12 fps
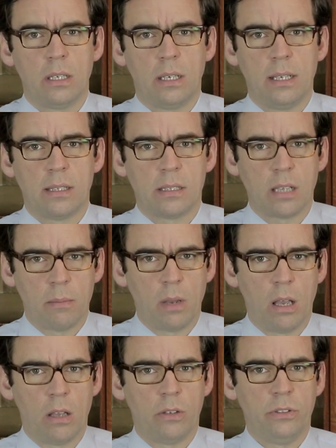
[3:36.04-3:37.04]
they
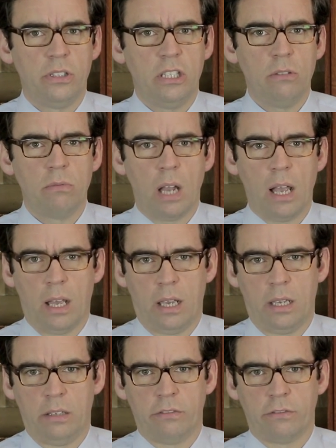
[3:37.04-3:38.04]
somehow
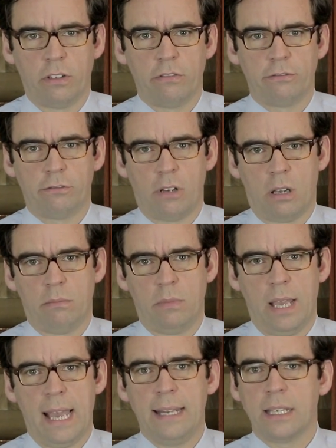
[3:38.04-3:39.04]
derive from
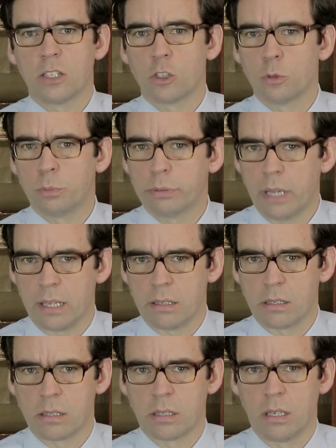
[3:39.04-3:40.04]
and
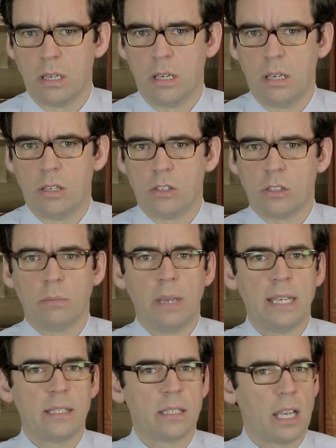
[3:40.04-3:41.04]
express some
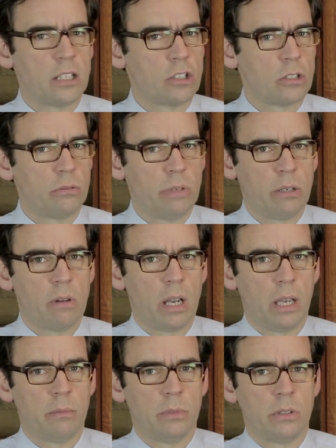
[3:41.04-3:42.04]
essential
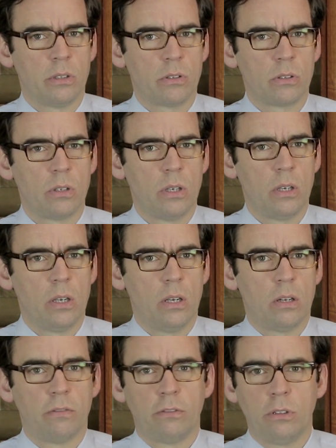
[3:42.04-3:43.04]
requirements
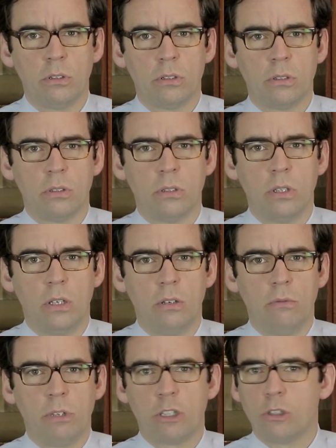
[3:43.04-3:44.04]
of law
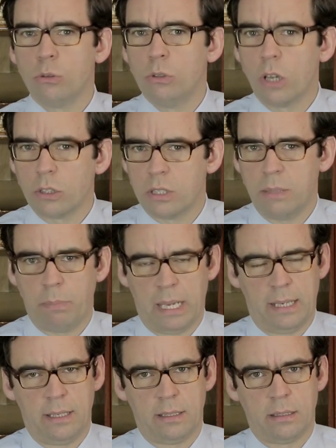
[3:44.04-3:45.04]
which do not
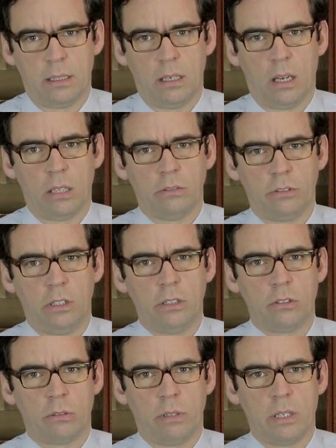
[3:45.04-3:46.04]
depend on
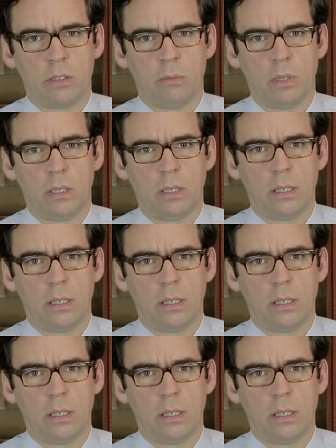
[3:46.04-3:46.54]
voluntarism?